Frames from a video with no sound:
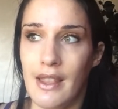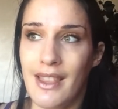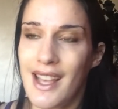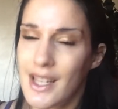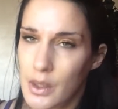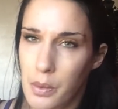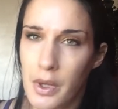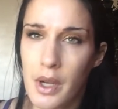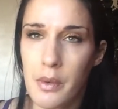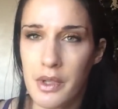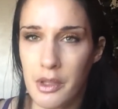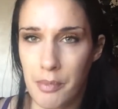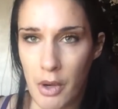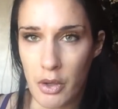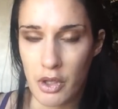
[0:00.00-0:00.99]
That's what it was
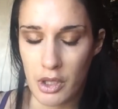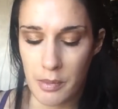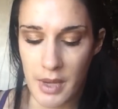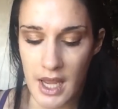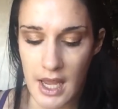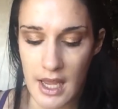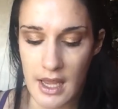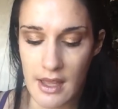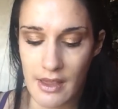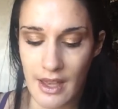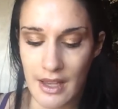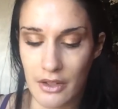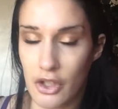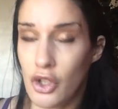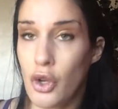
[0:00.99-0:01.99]
supposed to be.
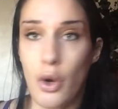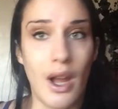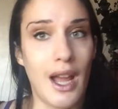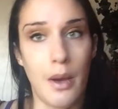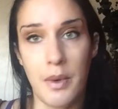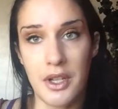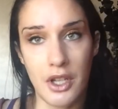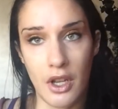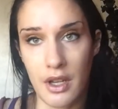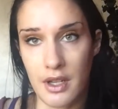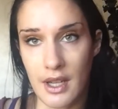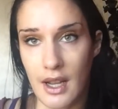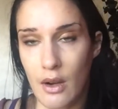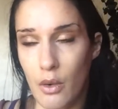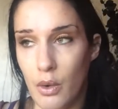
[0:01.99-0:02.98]
That's not how it
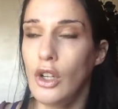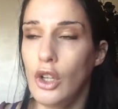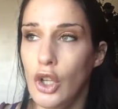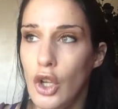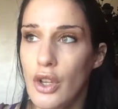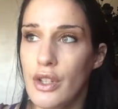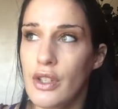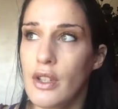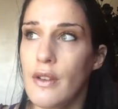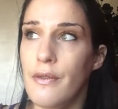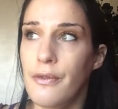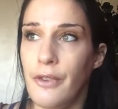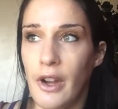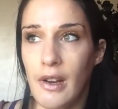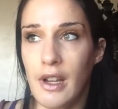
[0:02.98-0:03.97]
turned out. Lots of
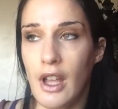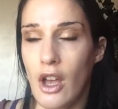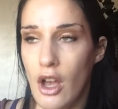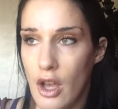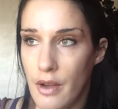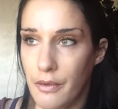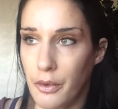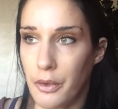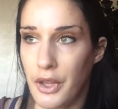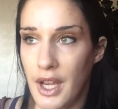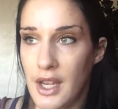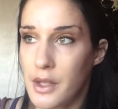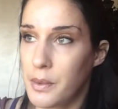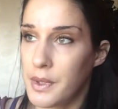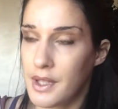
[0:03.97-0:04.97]
very hurtful
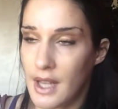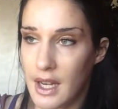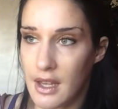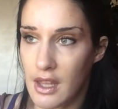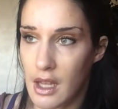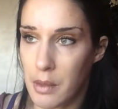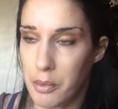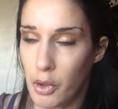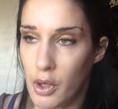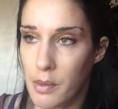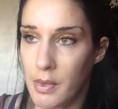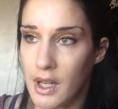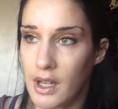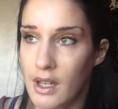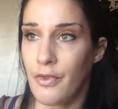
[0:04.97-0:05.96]
things were said in the
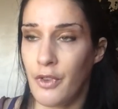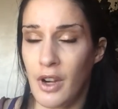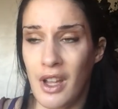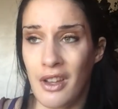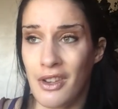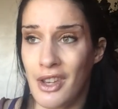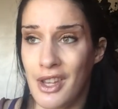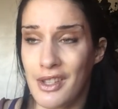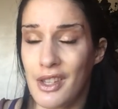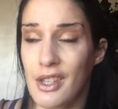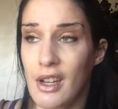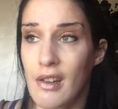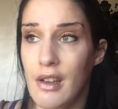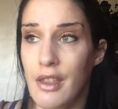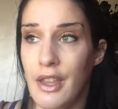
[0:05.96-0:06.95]
appointment, very
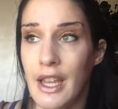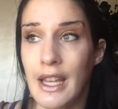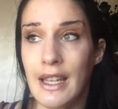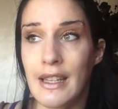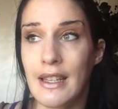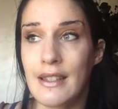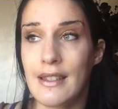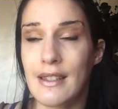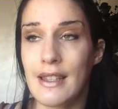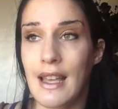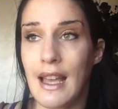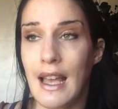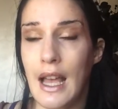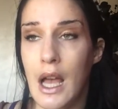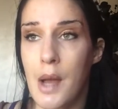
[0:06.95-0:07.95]
unnecessary things
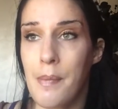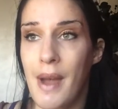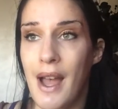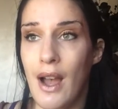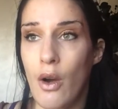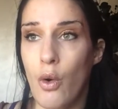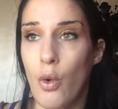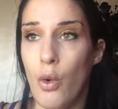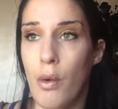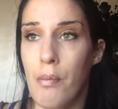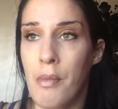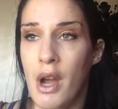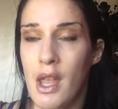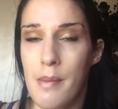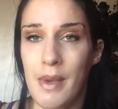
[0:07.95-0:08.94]
about
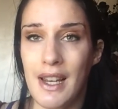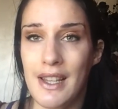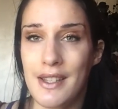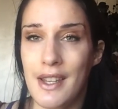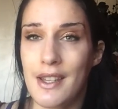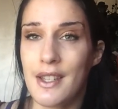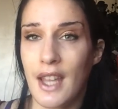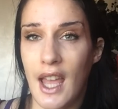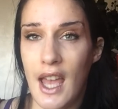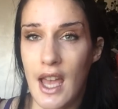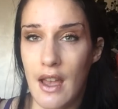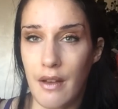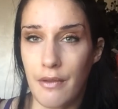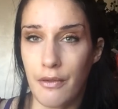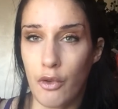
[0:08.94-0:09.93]
my ability to
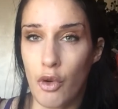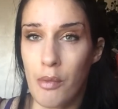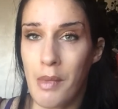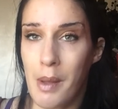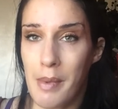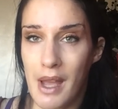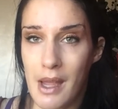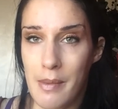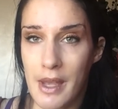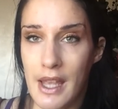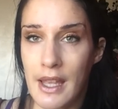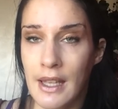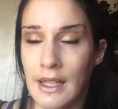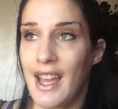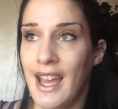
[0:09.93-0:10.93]
care for my
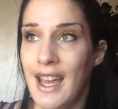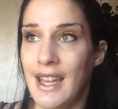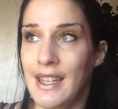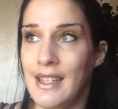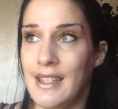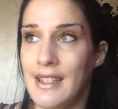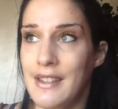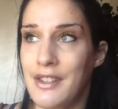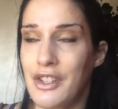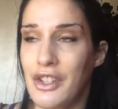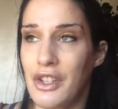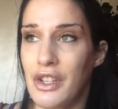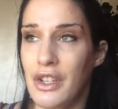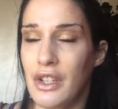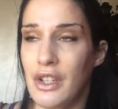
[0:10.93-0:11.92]
baby. And
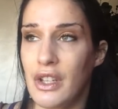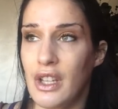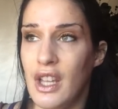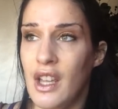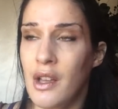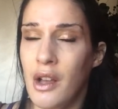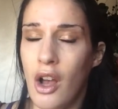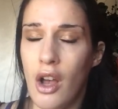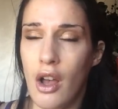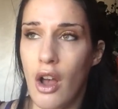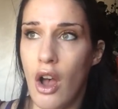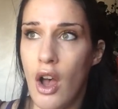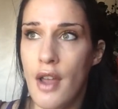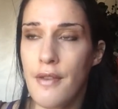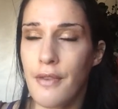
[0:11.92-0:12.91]

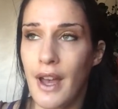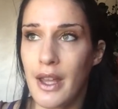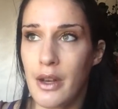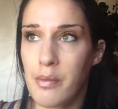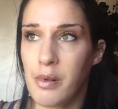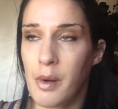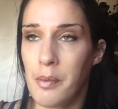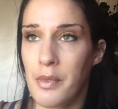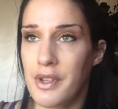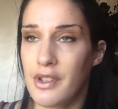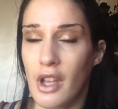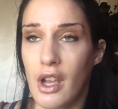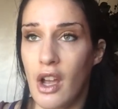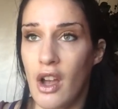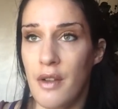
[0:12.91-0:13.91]
I've had a problem with
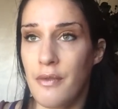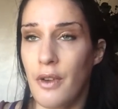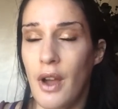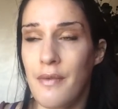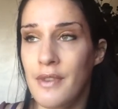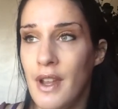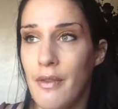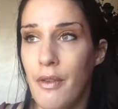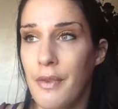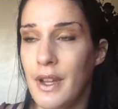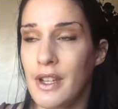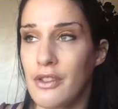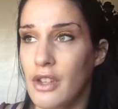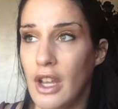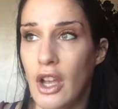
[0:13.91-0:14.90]
I've never
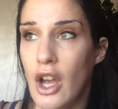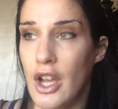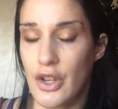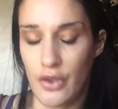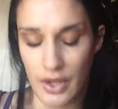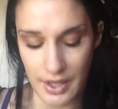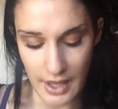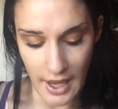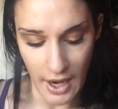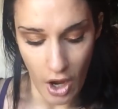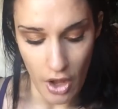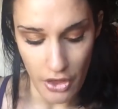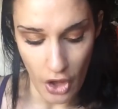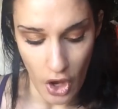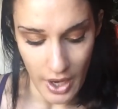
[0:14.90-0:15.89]
found a psychiatrist that
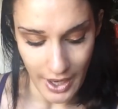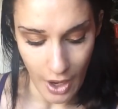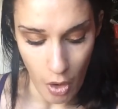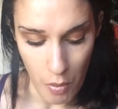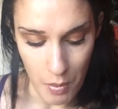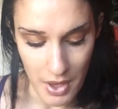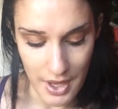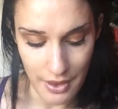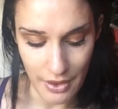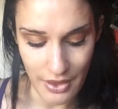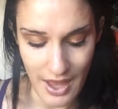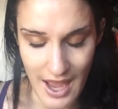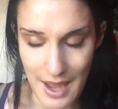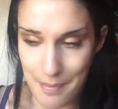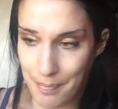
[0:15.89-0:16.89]
I get on with.
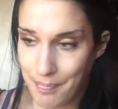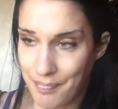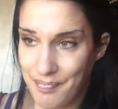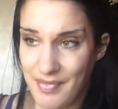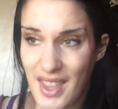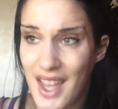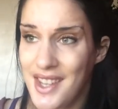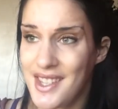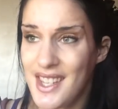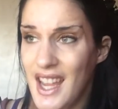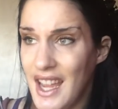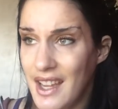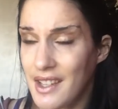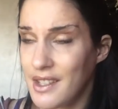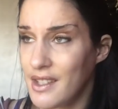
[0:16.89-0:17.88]
They're
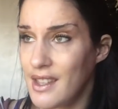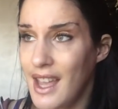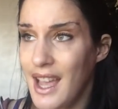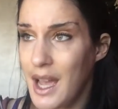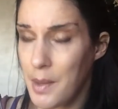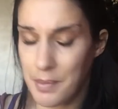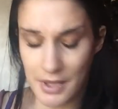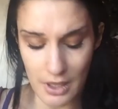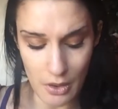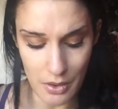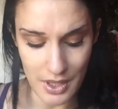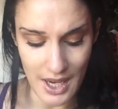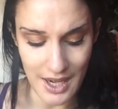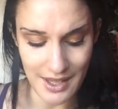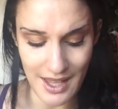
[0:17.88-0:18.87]
dicks. They're absolute
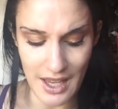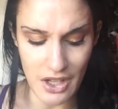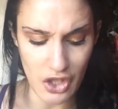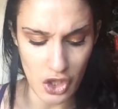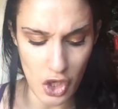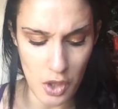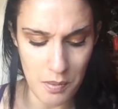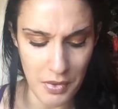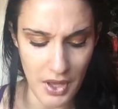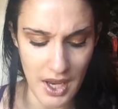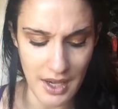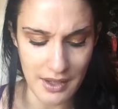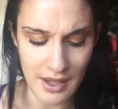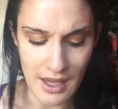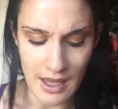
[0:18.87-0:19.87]
dicks. They assume
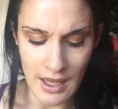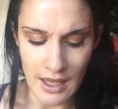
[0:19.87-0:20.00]
things.